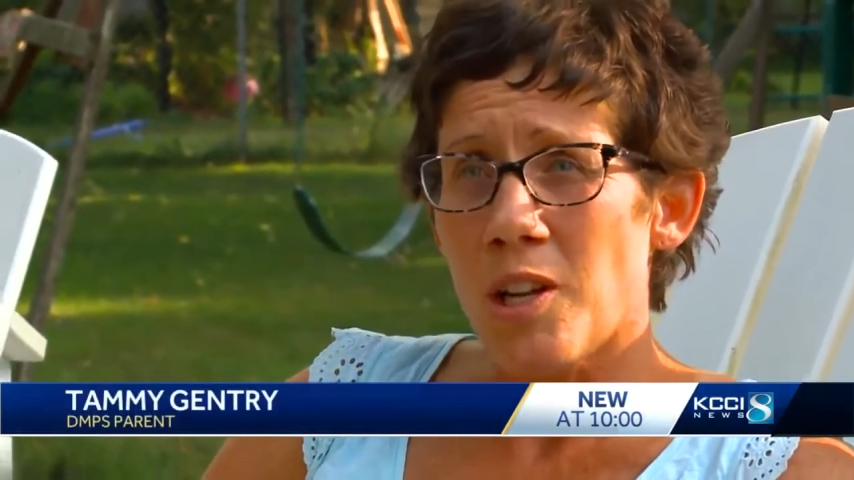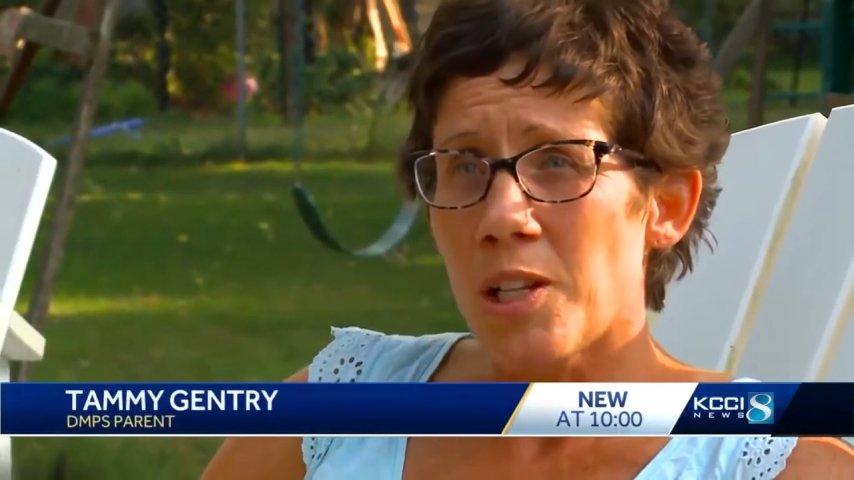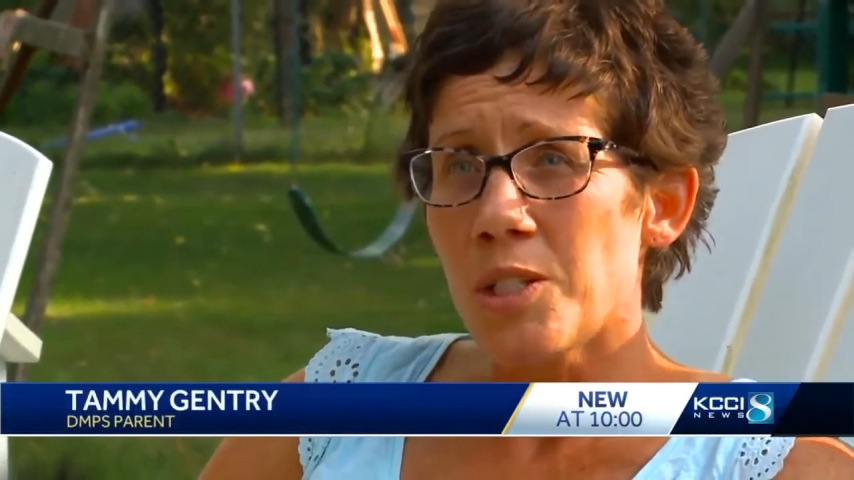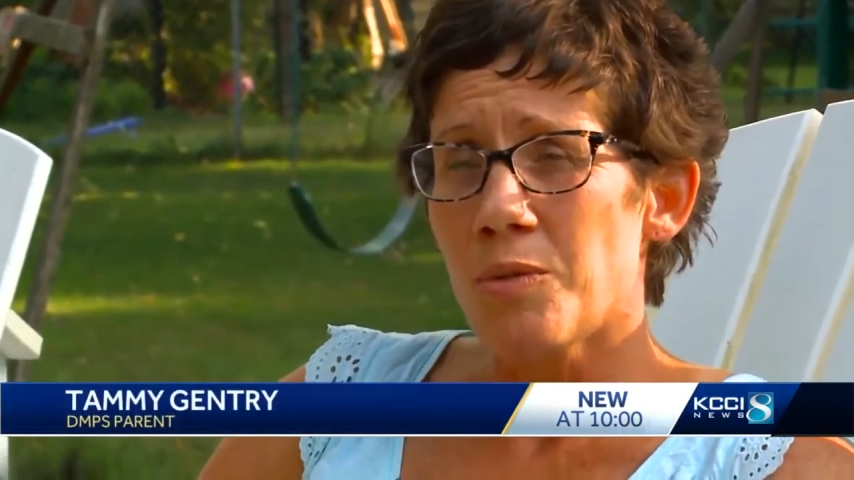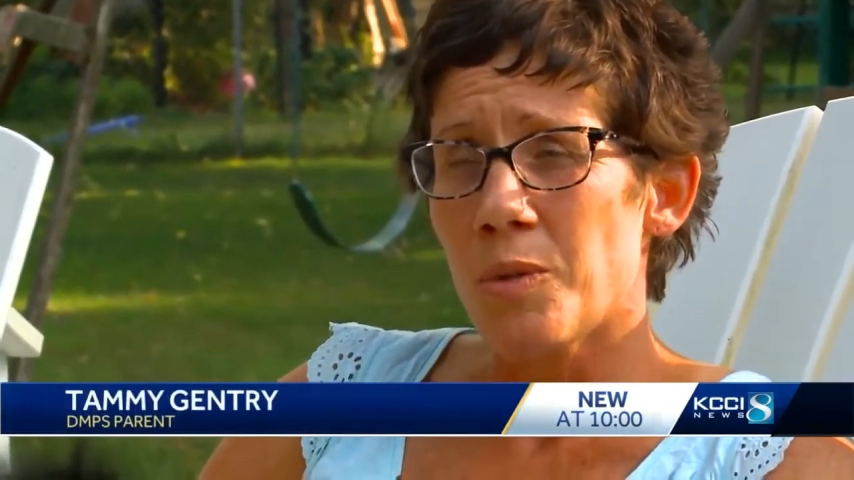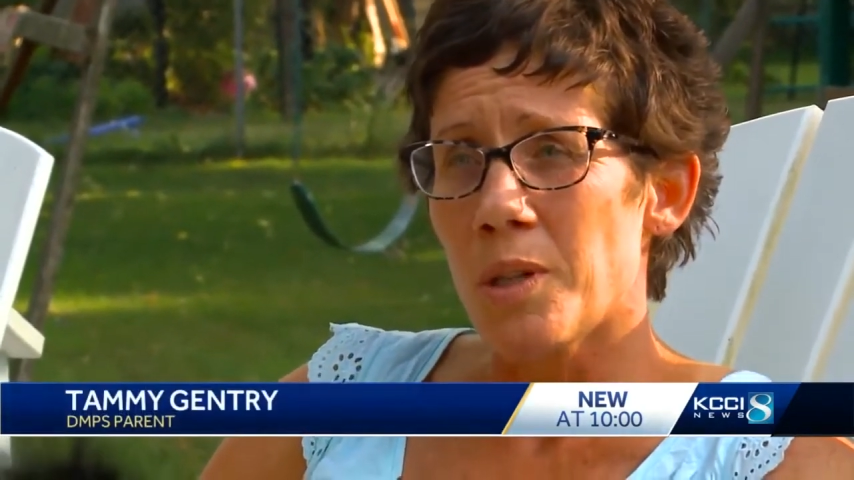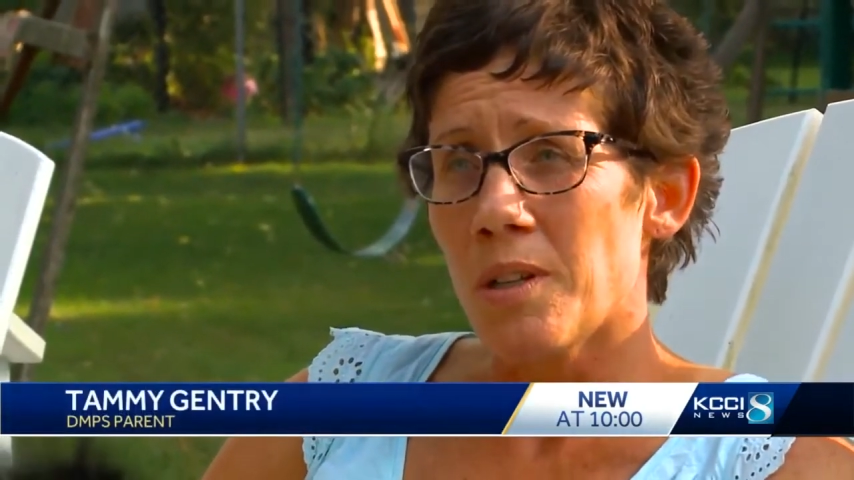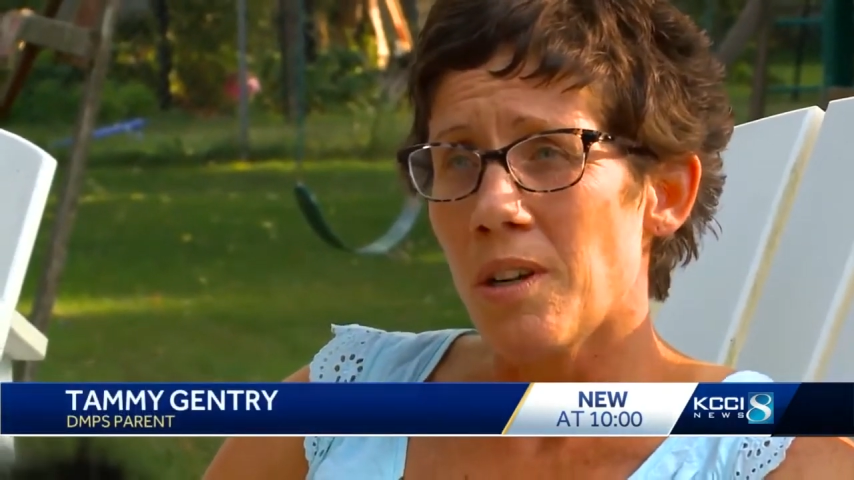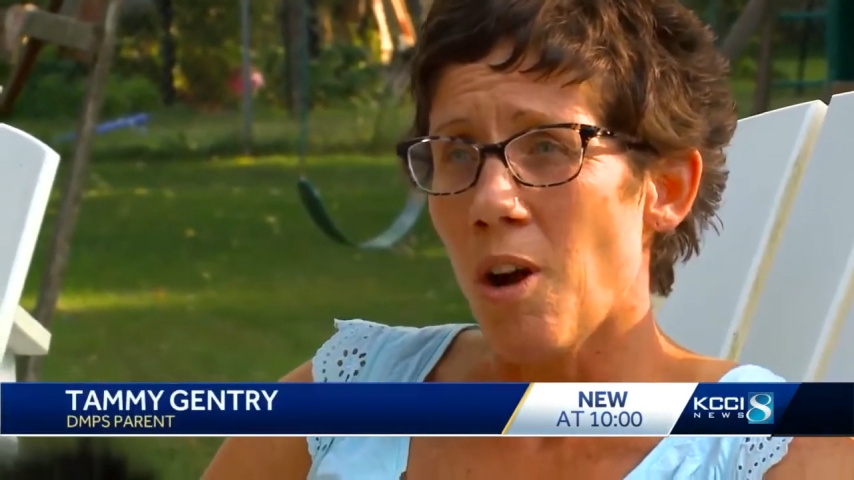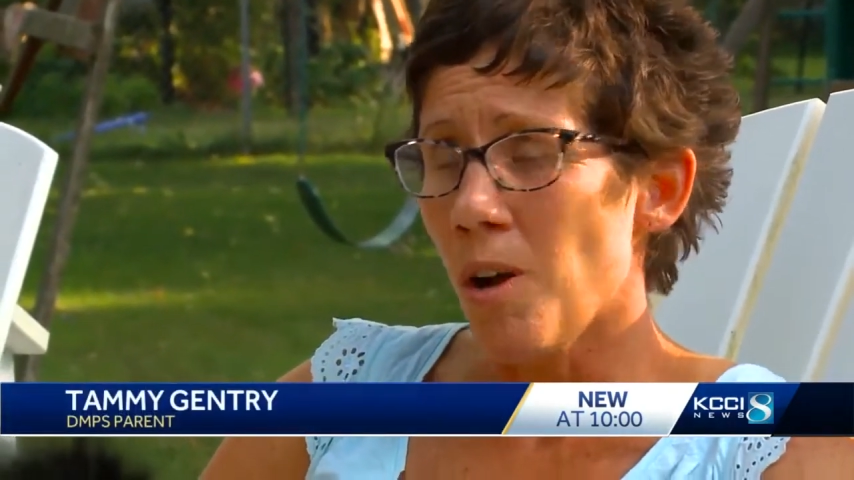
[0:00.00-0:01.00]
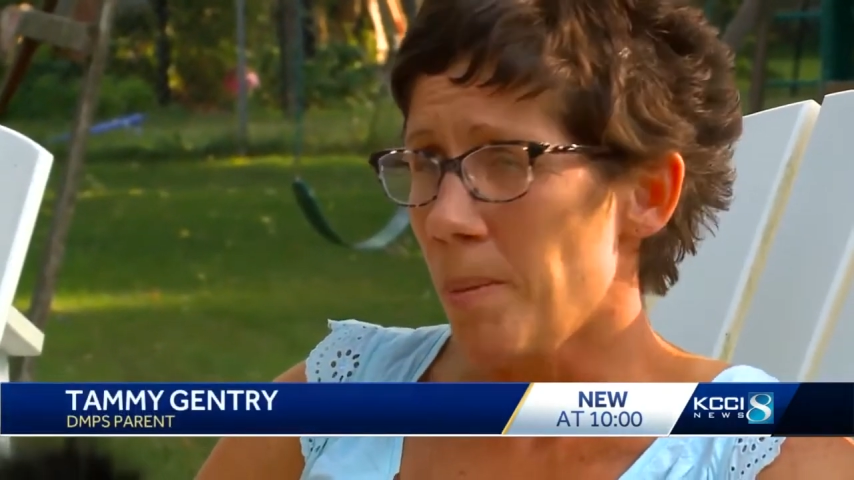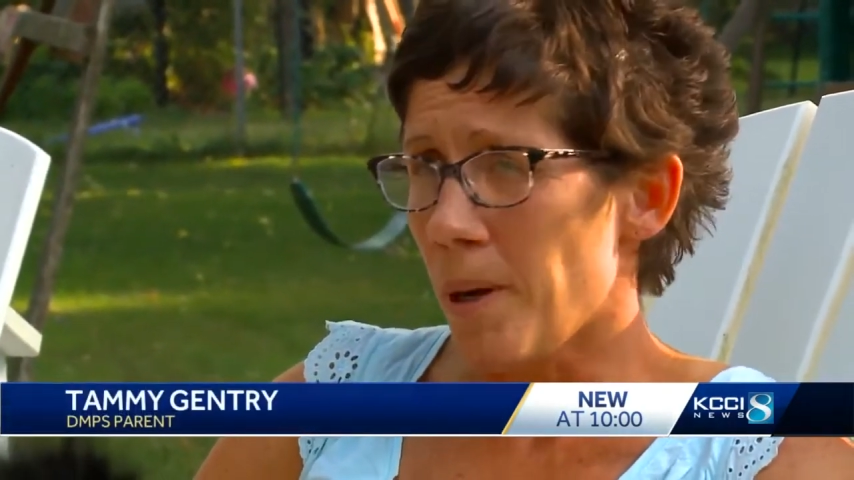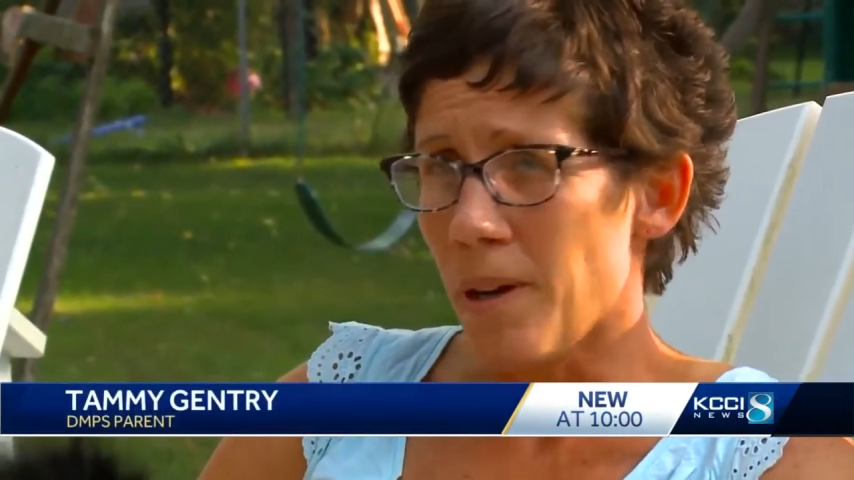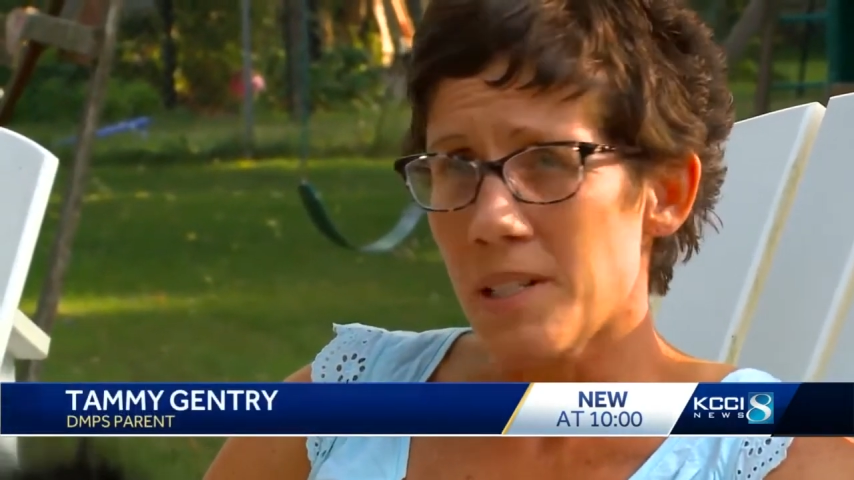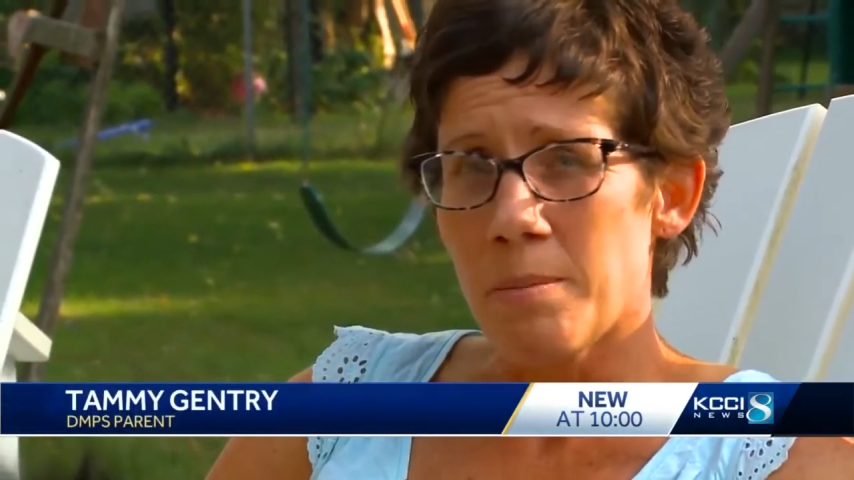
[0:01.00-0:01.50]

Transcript: to be a challenge for all